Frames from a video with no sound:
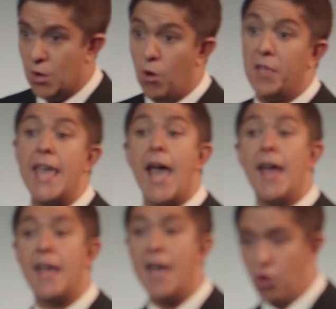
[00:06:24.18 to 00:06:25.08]
Well, he
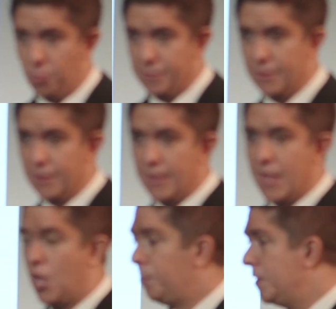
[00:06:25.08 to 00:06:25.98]
had help
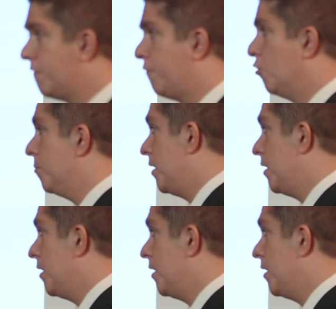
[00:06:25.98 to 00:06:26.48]
in the form